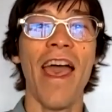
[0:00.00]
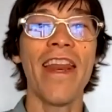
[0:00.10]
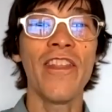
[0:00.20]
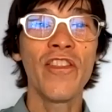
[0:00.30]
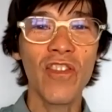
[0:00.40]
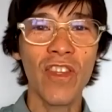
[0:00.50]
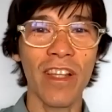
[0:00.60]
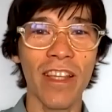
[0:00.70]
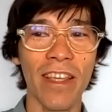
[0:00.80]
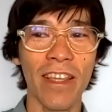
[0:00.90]
And
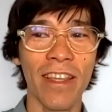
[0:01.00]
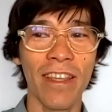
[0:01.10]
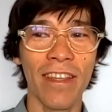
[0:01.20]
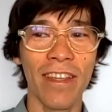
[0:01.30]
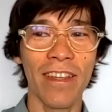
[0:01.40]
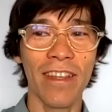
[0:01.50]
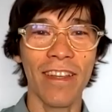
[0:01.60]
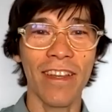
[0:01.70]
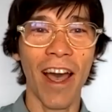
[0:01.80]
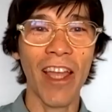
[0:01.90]
instantly
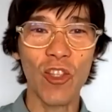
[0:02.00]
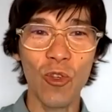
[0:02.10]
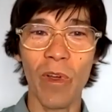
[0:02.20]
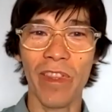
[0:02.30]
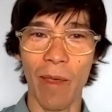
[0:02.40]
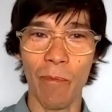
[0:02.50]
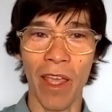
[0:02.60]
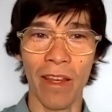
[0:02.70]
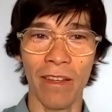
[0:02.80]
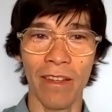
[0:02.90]
I knew what that
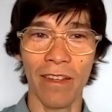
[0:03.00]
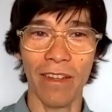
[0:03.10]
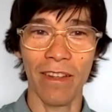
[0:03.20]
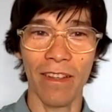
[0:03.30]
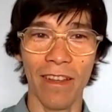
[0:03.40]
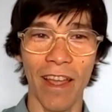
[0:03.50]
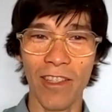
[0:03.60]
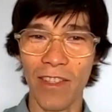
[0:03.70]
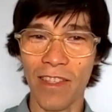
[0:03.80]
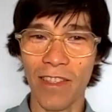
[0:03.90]
meant.
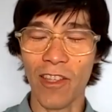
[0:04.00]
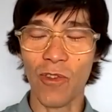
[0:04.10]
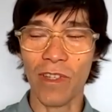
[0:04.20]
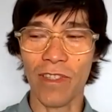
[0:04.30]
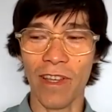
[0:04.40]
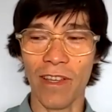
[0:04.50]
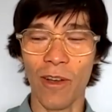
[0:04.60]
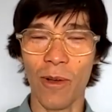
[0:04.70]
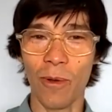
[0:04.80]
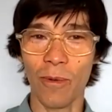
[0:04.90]
I just instinctually was like,
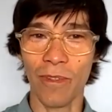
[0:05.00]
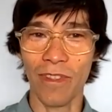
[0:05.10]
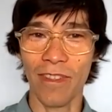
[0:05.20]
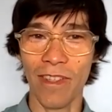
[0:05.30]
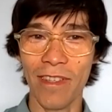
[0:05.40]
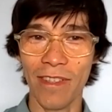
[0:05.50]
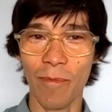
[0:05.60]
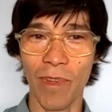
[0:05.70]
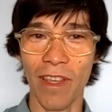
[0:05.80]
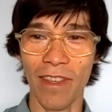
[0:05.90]
oh, this is
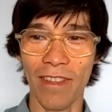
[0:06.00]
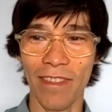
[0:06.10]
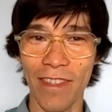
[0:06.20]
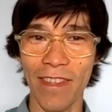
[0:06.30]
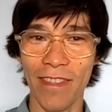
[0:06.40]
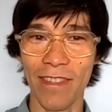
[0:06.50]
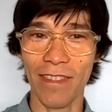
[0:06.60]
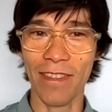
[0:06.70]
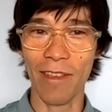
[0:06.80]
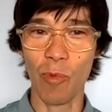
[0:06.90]

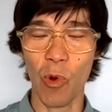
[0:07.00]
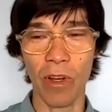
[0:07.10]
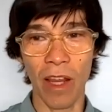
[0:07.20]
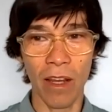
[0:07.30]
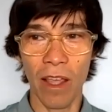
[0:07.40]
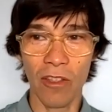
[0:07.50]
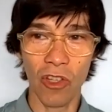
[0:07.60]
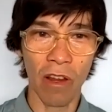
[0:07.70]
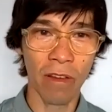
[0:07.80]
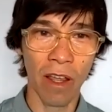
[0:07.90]
important. And
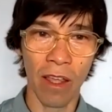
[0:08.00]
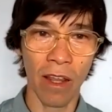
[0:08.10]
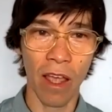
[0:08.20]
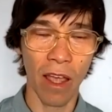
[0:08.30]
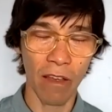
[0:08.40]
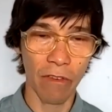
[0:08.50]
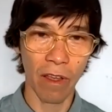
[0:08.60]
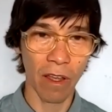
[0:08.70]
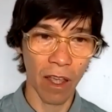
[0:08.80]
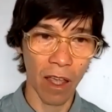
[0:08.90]
Jonathan and I have
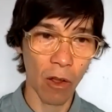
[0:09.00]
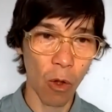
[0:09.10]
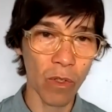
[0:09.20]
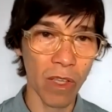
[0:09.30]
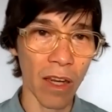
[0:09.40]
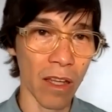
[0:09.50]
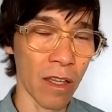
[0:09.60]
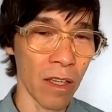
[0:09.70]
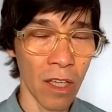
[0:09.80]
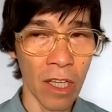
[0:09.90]
always had
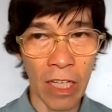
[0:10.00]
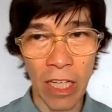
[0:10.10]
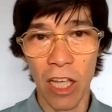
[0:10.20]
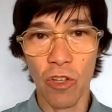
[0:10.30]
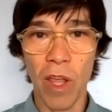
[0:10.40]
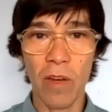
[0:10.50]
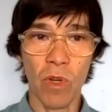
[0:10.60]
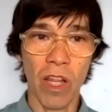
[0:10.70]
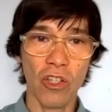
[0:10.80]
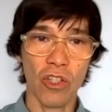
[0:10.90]
a
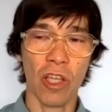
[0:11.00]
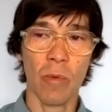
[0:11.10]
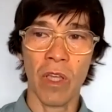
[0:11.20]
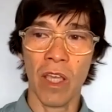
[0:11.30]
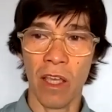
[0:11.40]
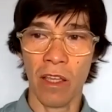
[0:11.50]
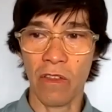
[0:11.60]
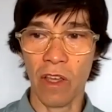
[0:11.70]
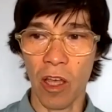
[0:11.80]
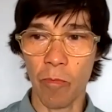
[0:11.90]
great relationship,
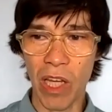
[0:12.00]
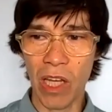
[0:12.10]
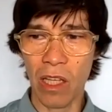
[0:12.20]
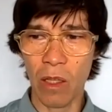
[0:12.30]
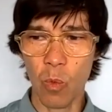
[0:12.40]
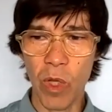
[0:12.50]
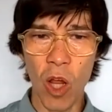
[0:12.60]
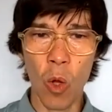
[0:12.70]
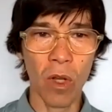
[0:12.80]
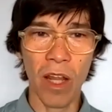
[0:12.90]
and but we
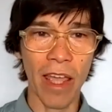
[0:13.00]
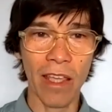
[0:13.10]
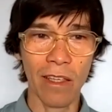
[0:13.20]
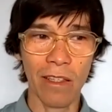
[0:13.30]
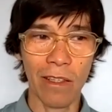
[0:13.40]
don't like